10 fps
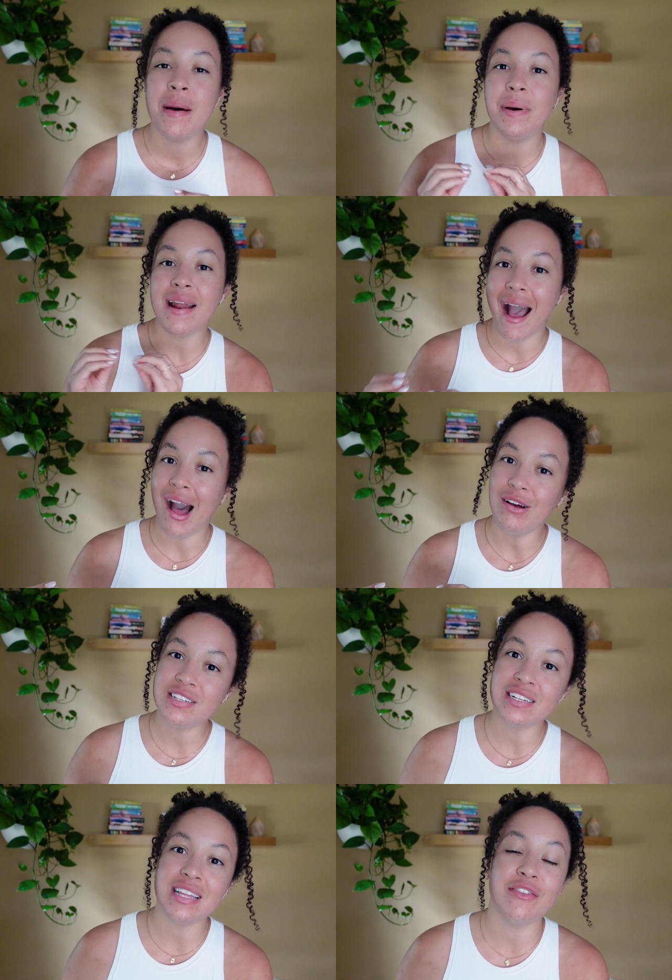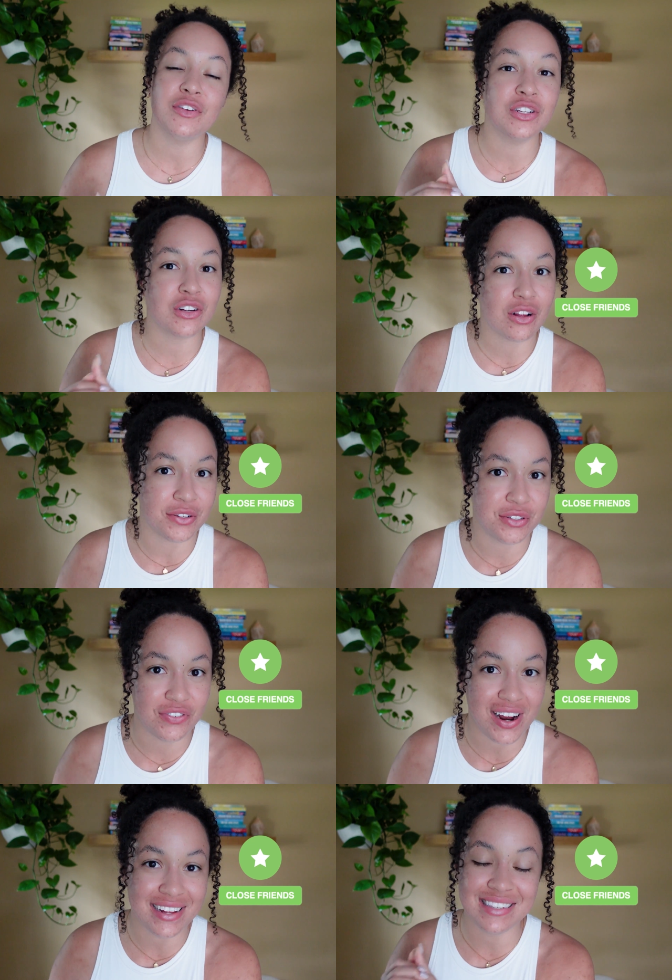but how to leverage close
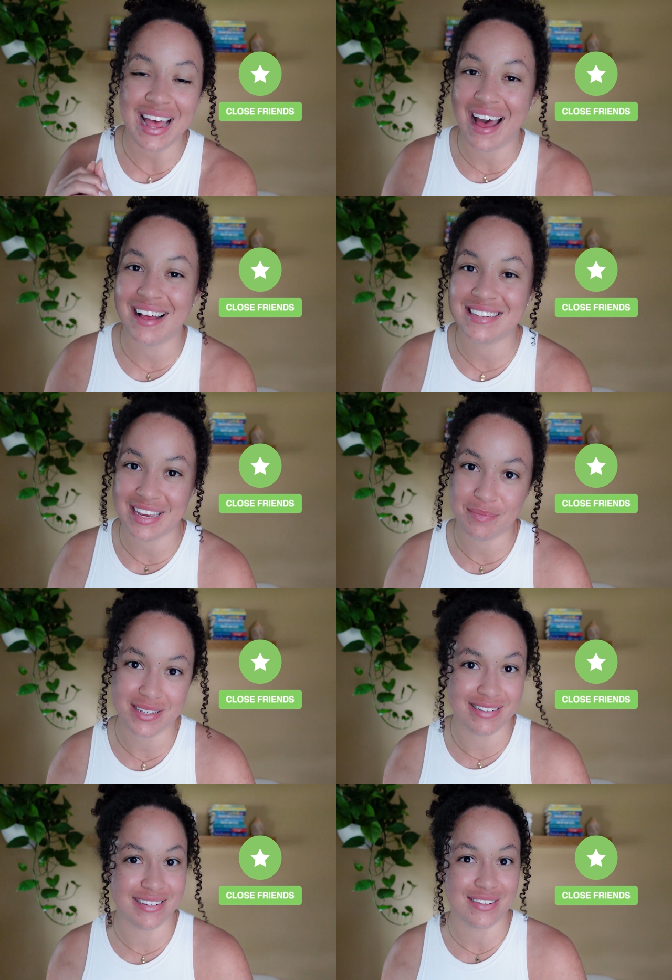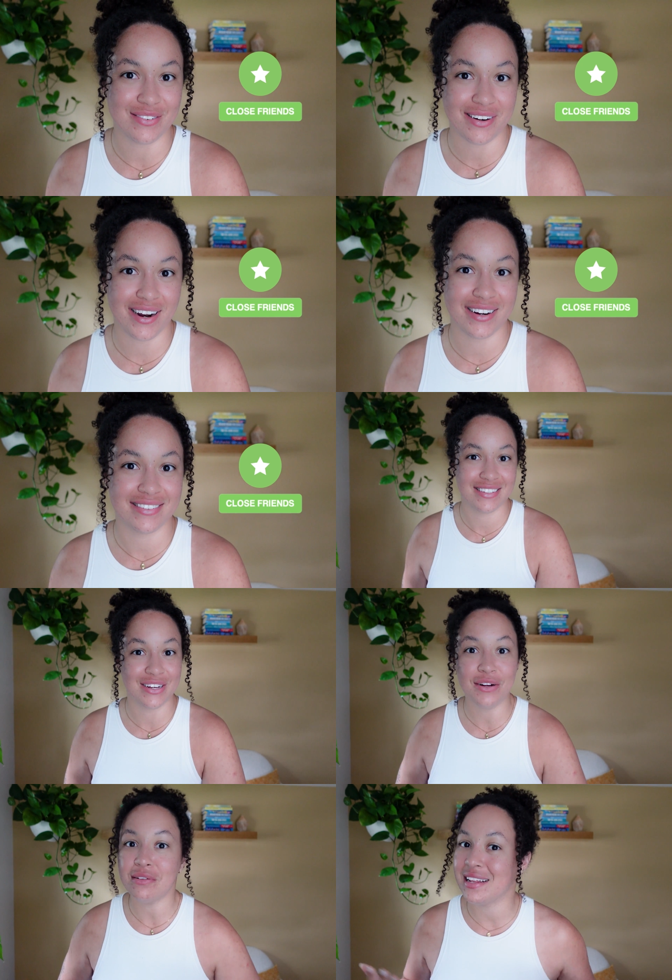friends as a business owner.
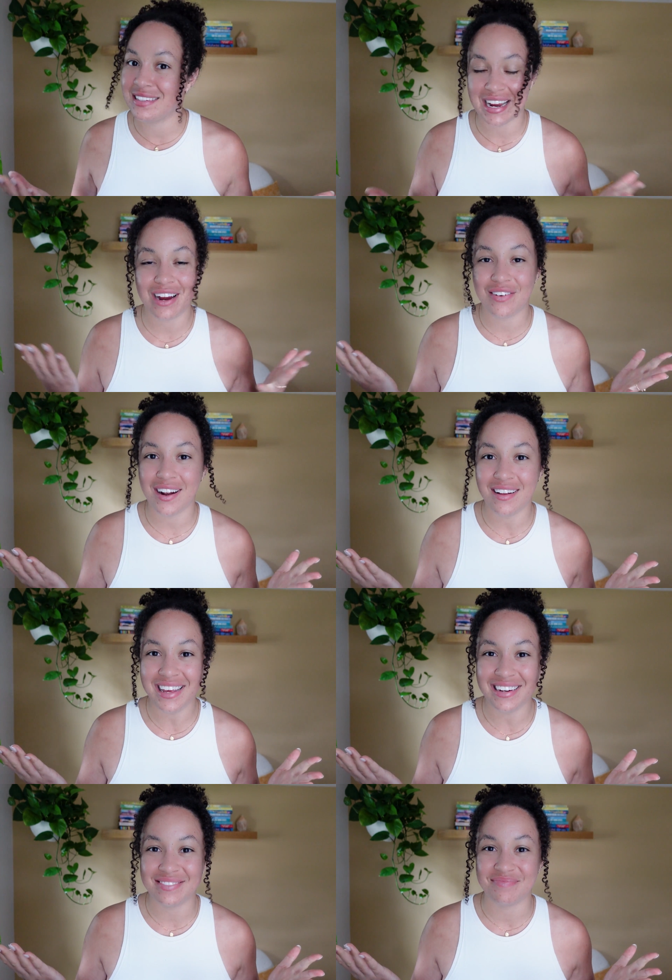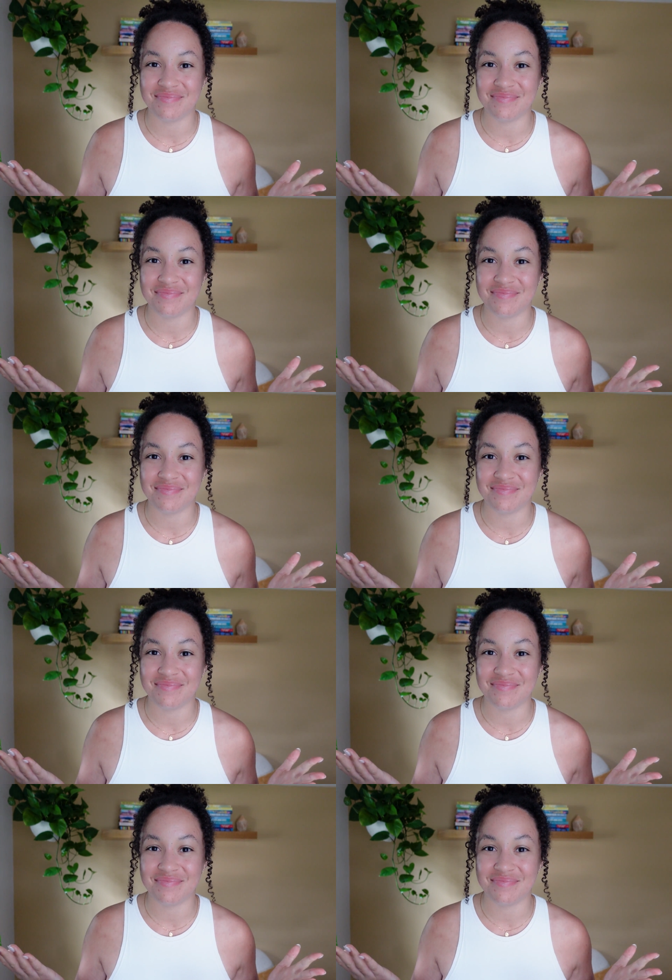So let's dive right on in.